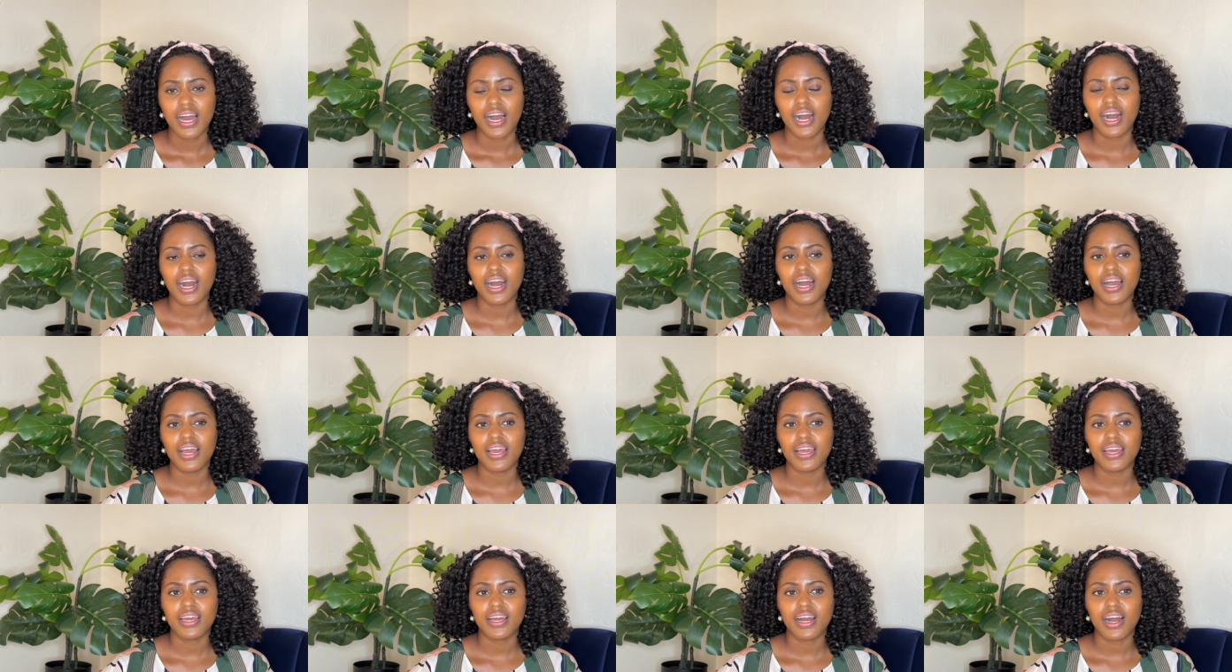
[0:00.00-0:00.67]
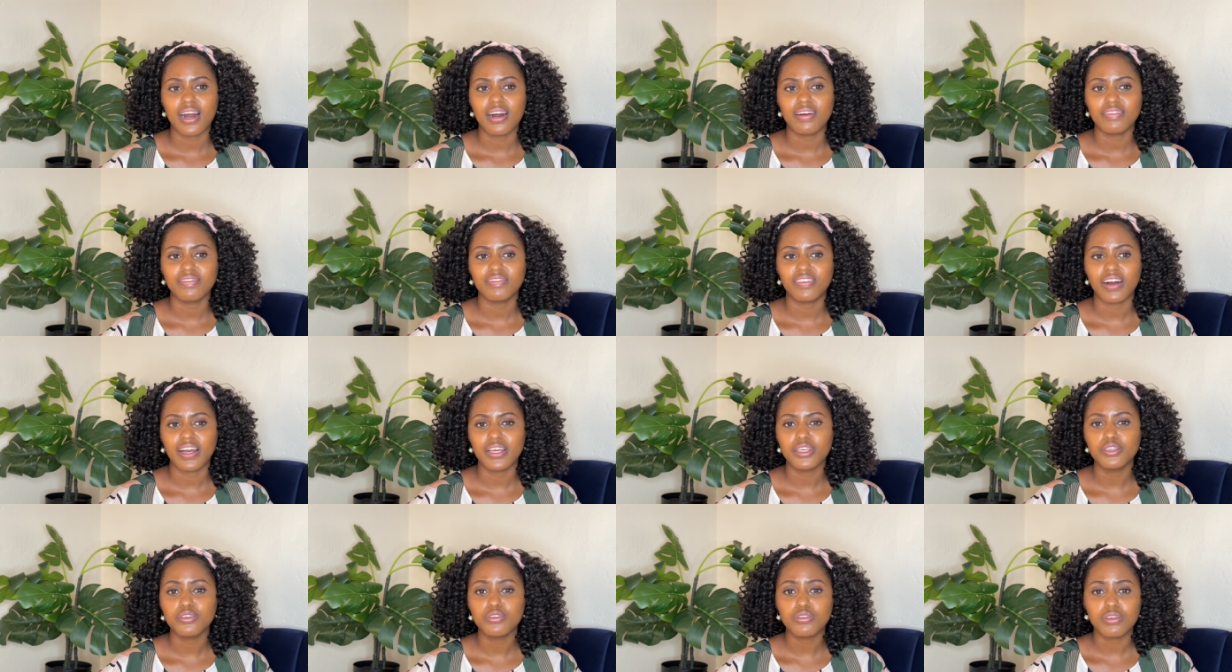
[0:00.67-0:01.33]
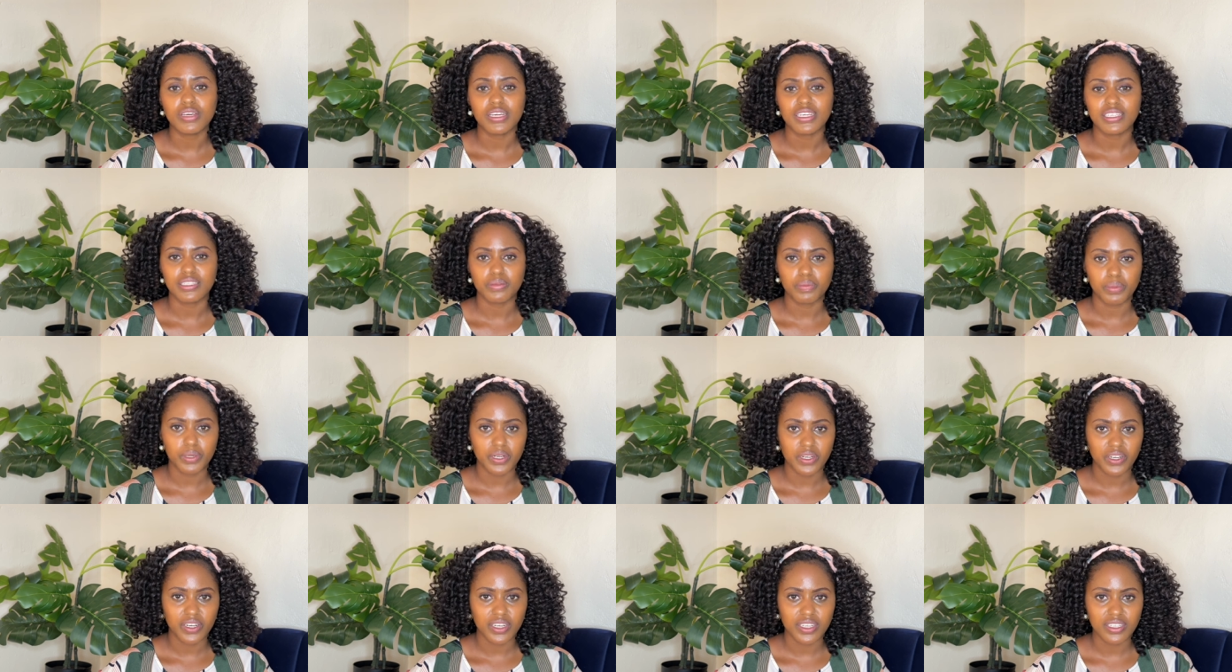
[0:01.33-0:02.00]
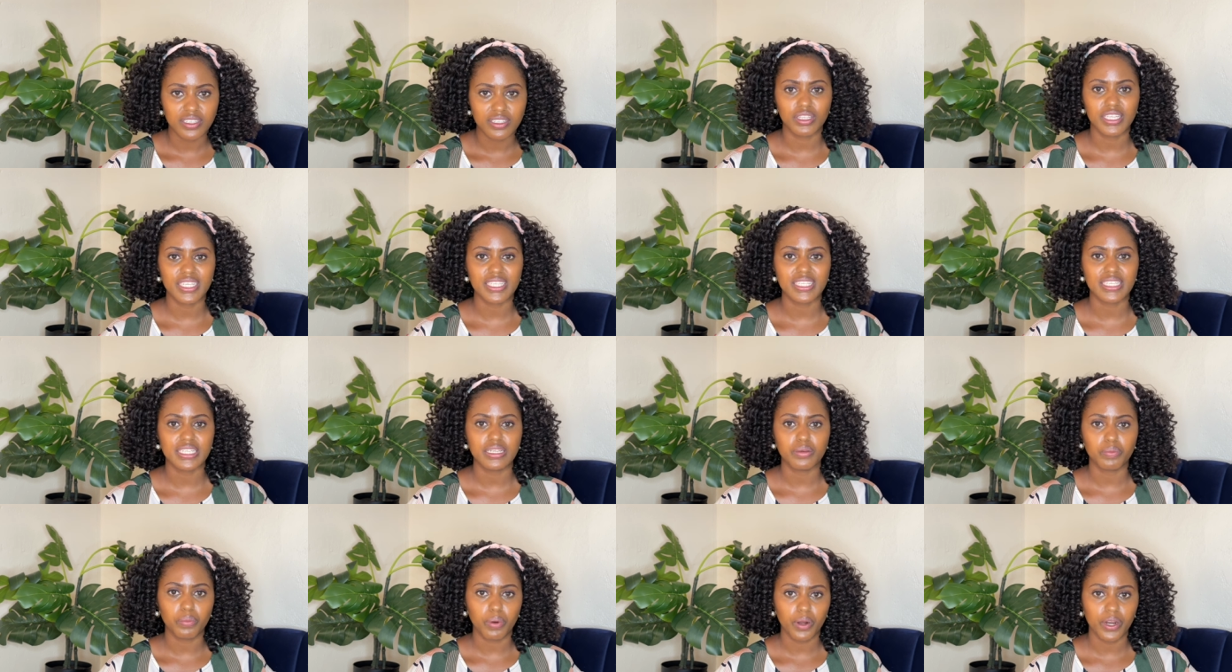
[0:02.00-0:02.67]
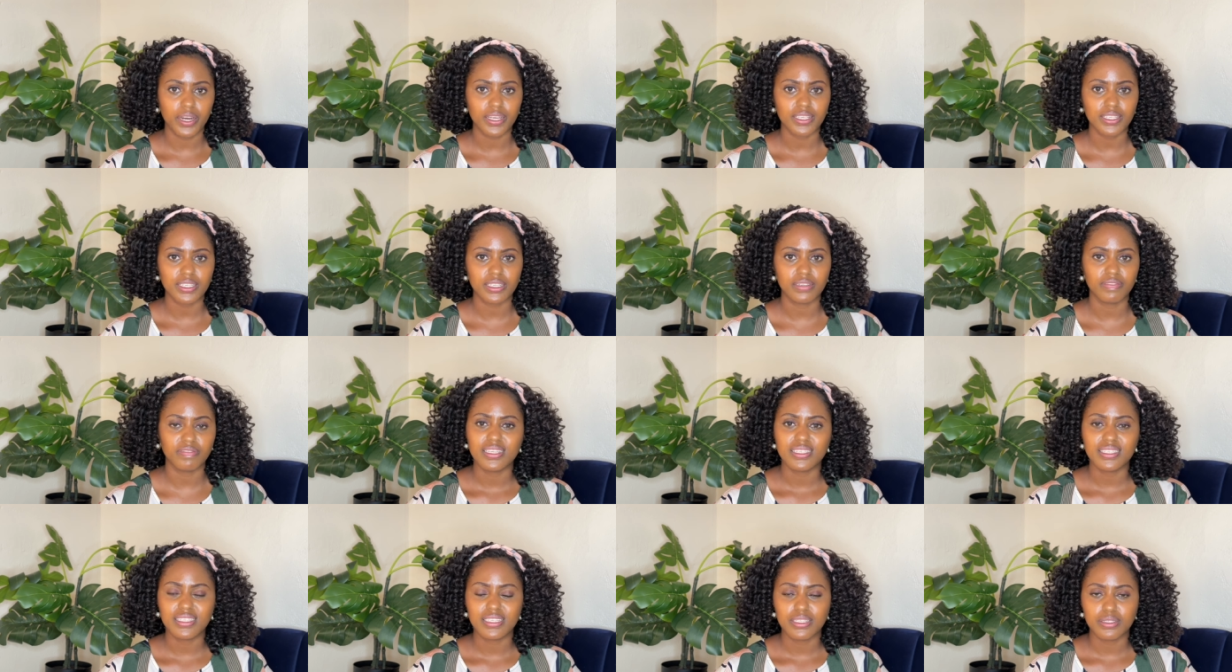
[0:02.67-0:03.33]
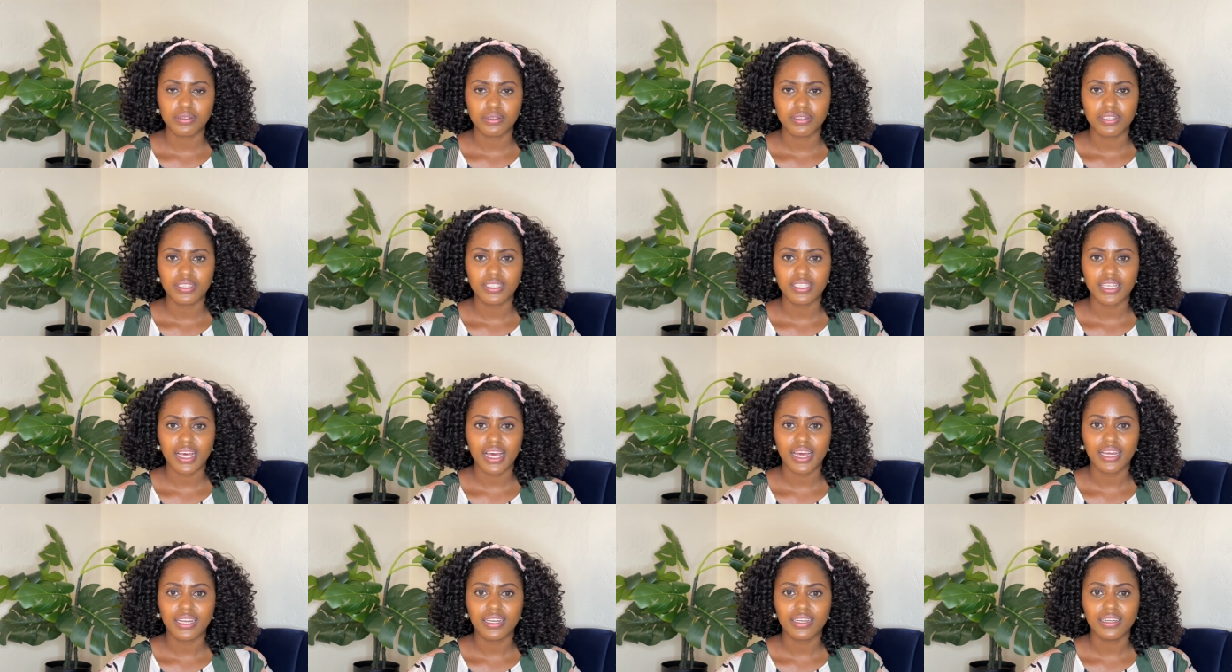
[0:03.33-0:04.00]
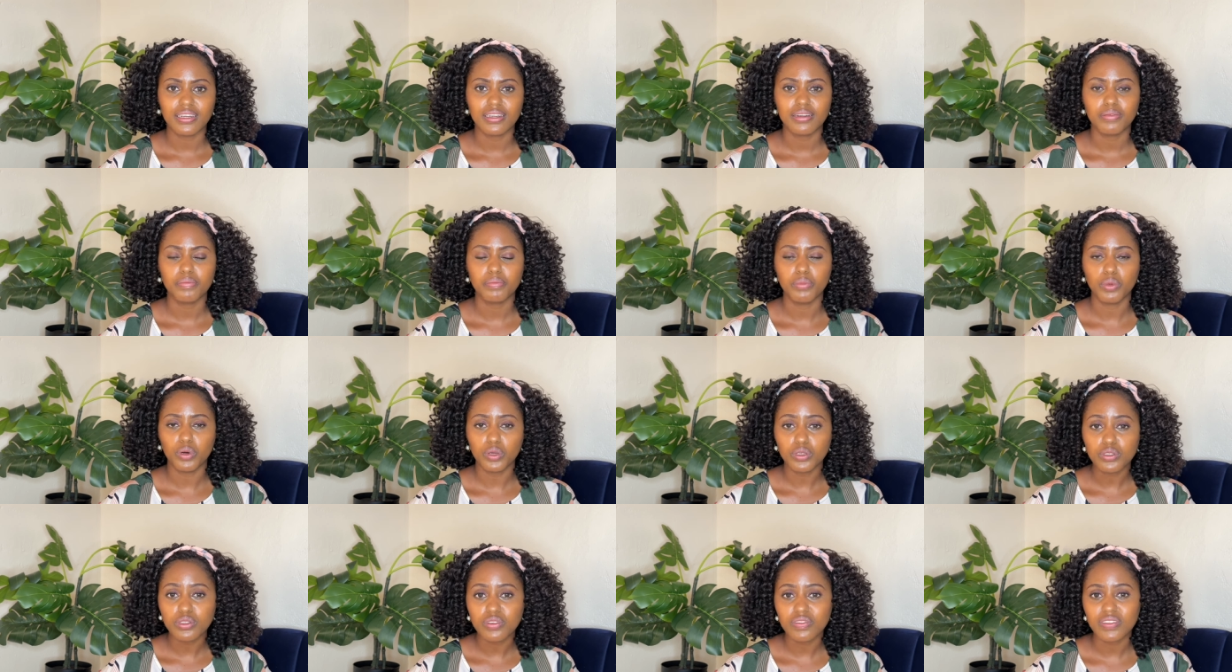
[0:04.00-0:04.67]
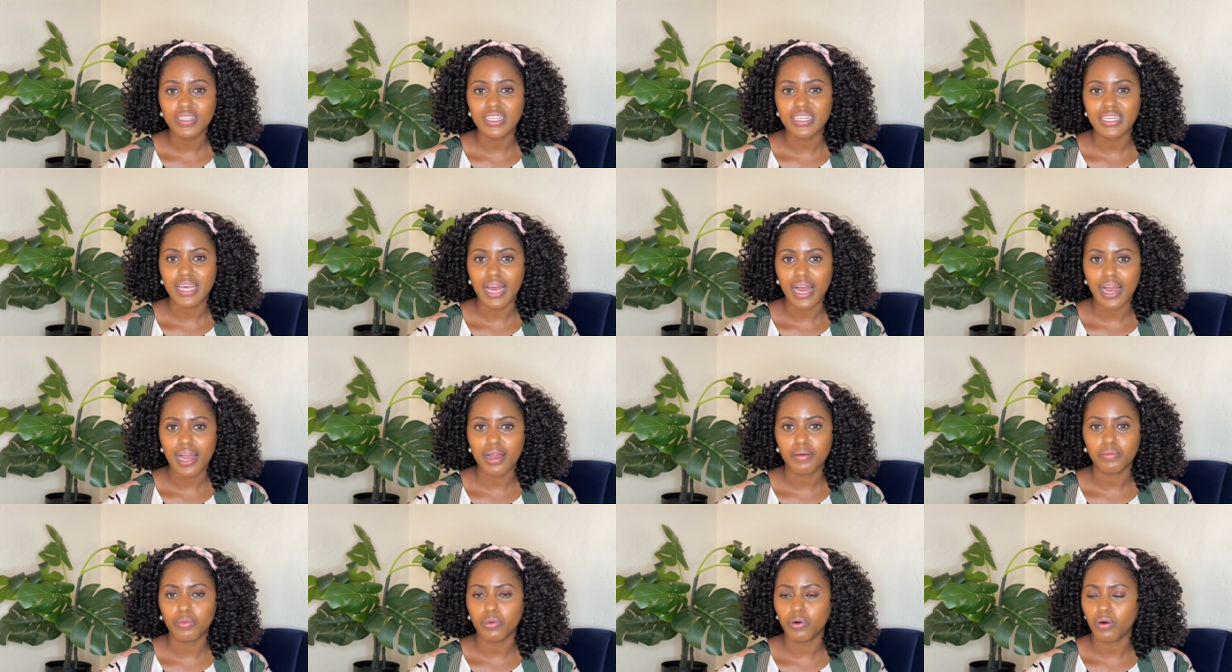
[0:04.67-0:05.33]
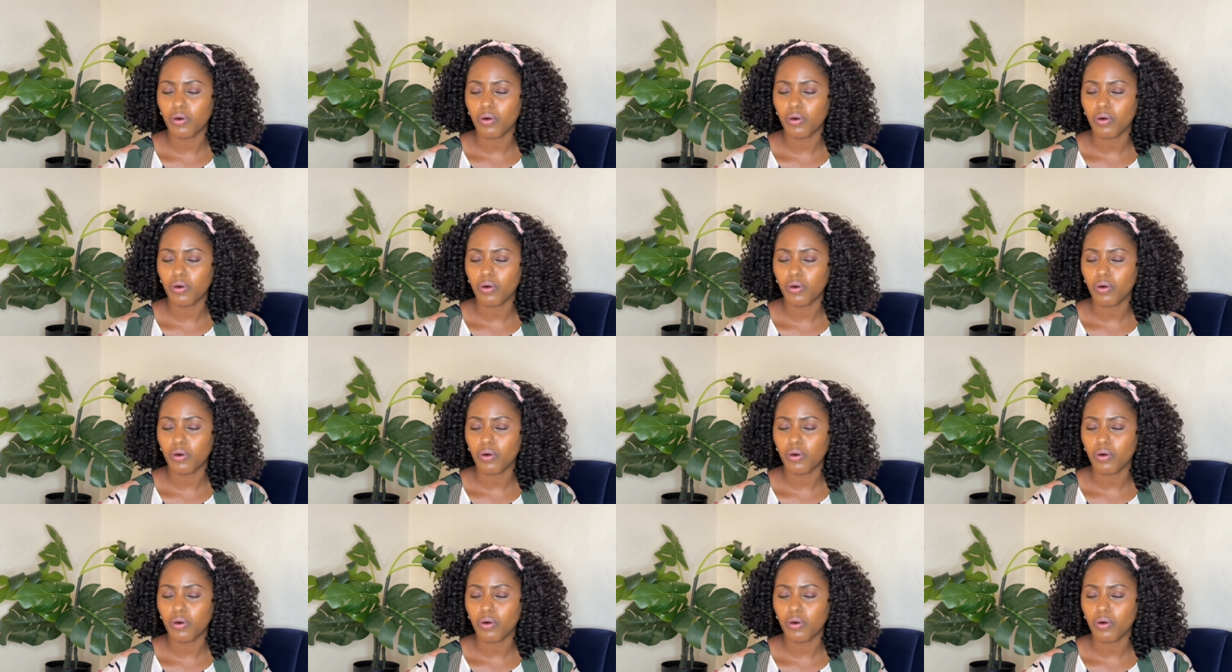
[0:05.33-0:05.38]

I have I used to experience these depressive seasons and most of the time,